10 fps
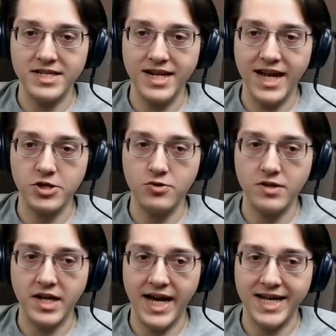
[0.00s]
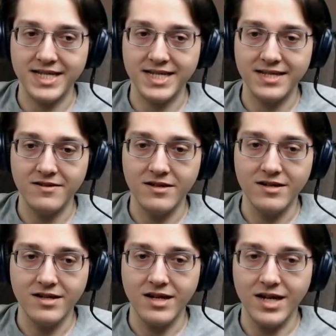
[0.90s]
is natural gas.
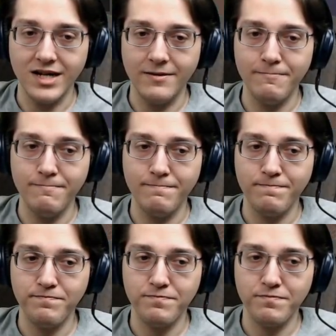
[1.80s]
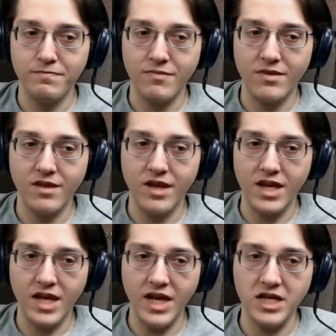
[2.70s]
Um,
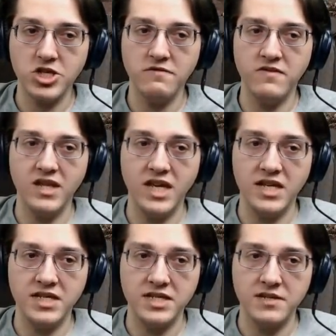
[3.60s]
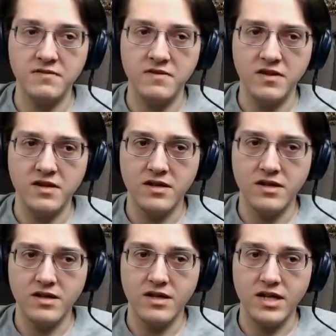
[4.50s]
each of these
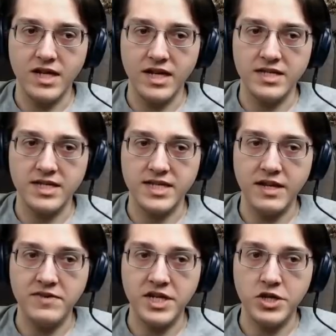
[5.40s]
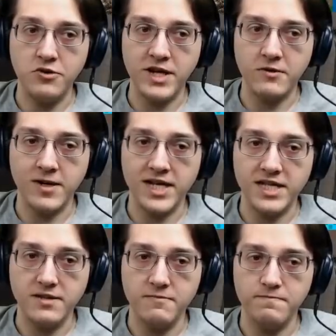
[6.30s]
is seventy-two
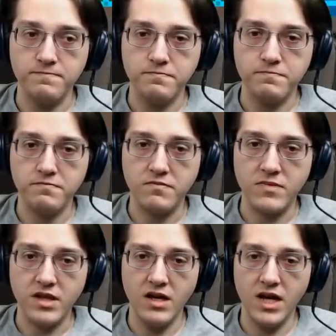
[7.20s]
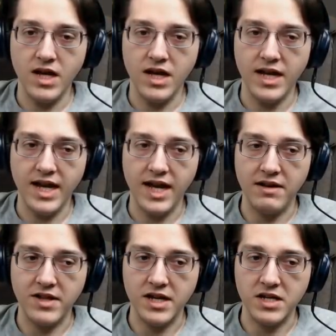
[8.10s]
megawatts. Uh, and I
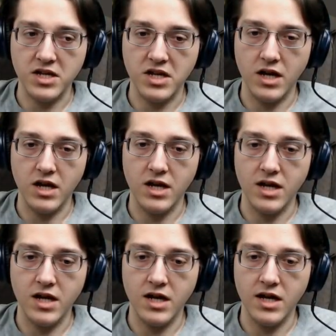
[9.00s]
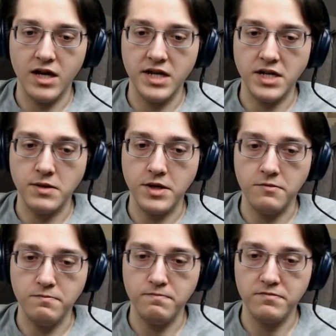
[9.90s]
have like, uh, I don't know.